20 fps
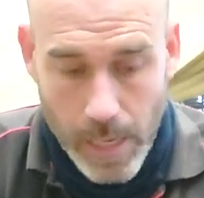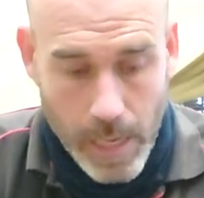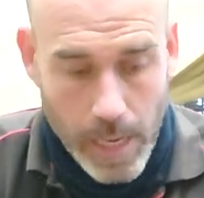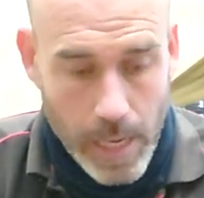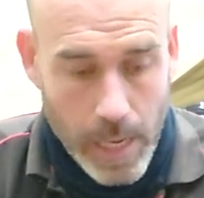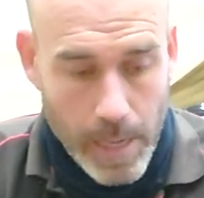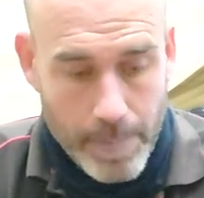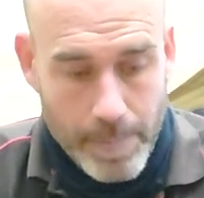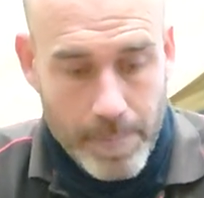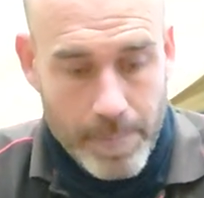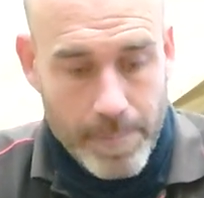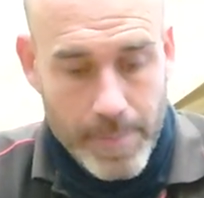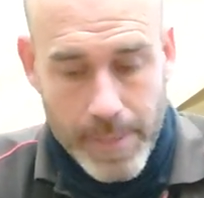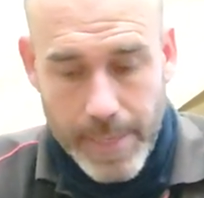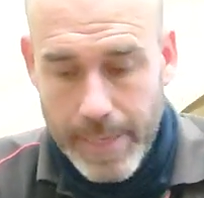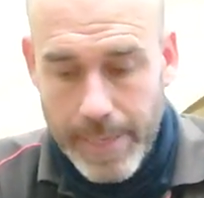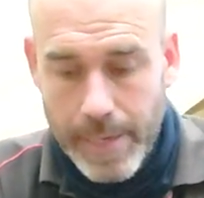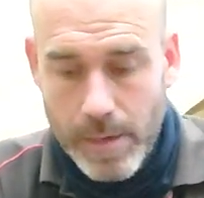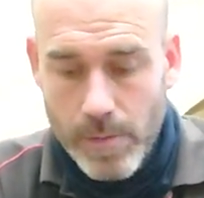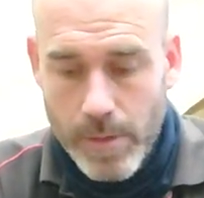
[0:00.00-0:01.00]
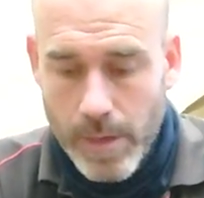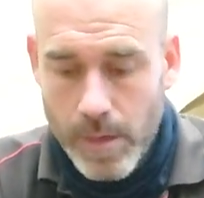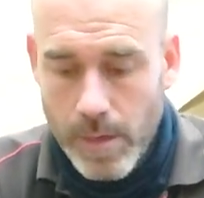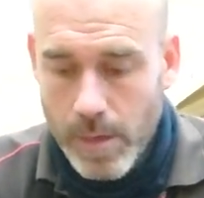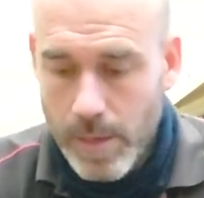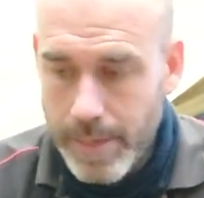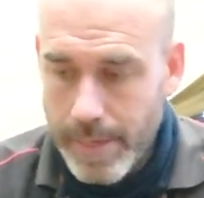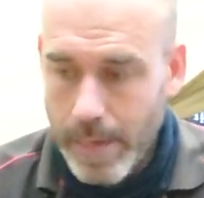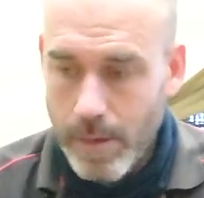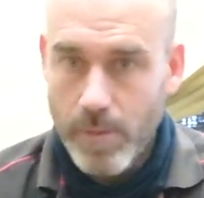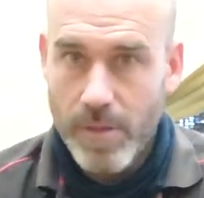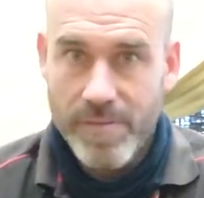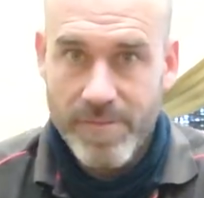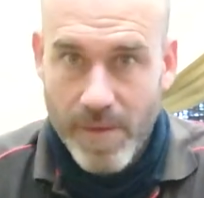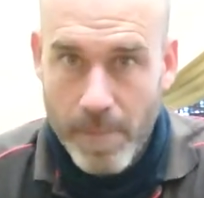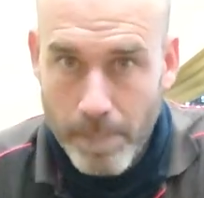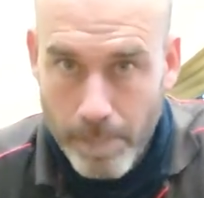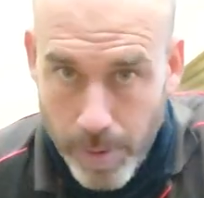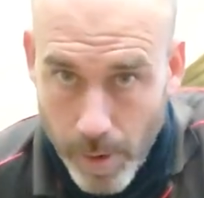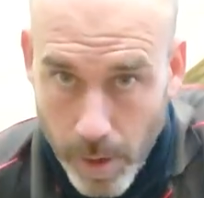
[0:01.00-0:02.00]
But yeah, now the
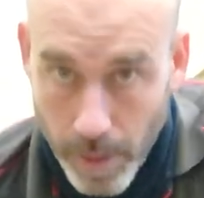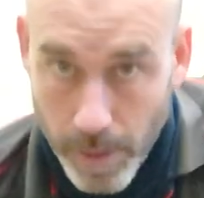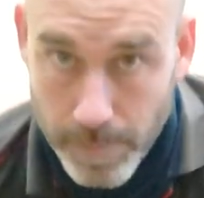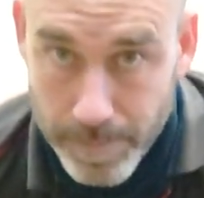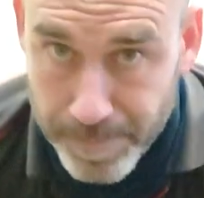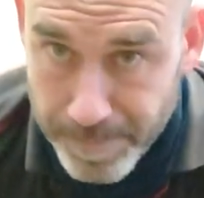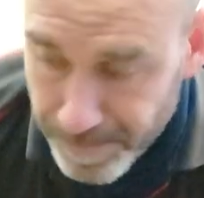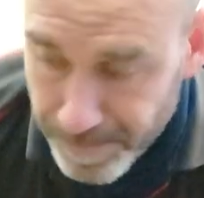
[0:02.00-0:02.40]
fun part.